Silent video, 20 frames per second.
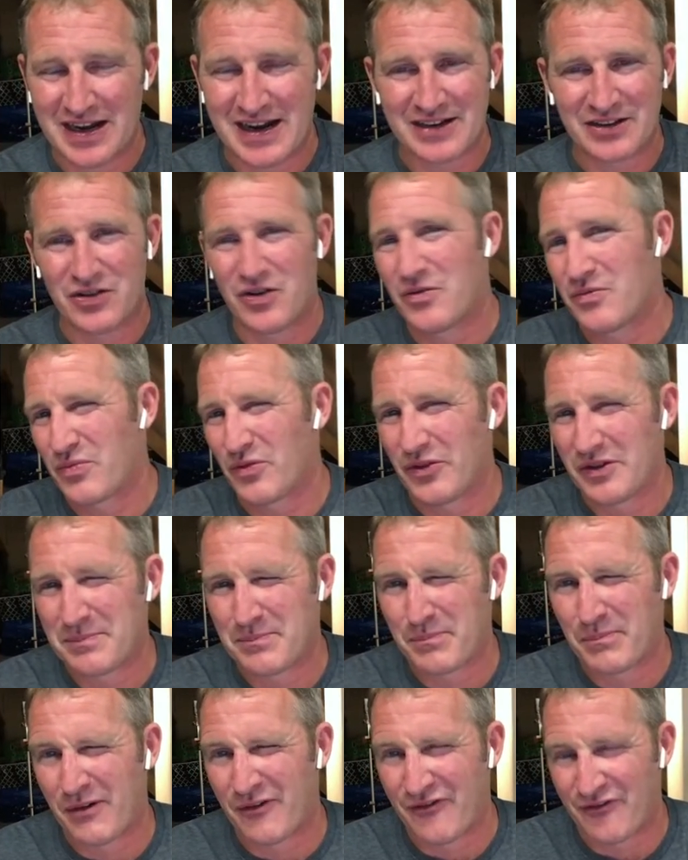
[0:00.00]
I don't really
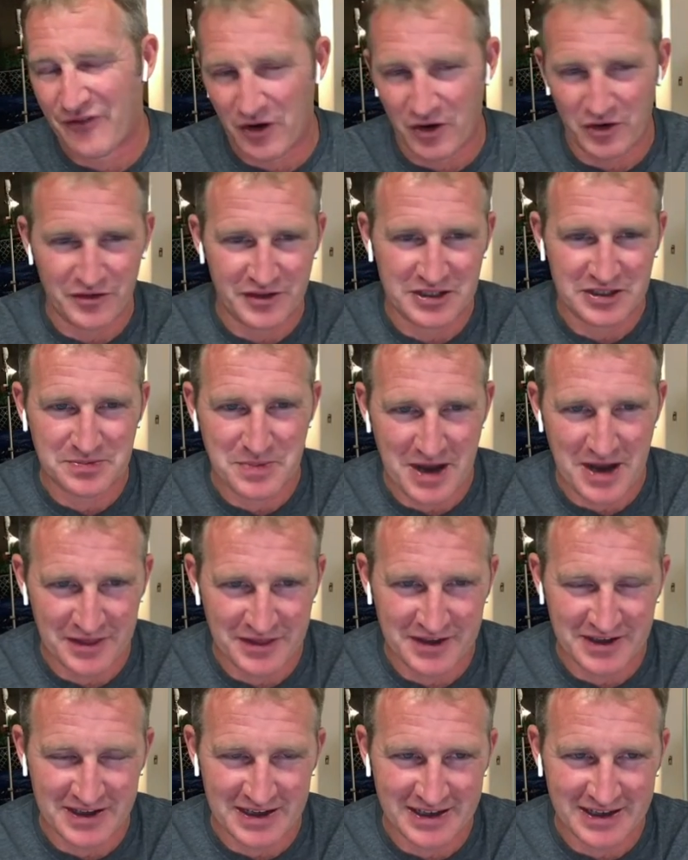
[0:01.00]
prefer this method.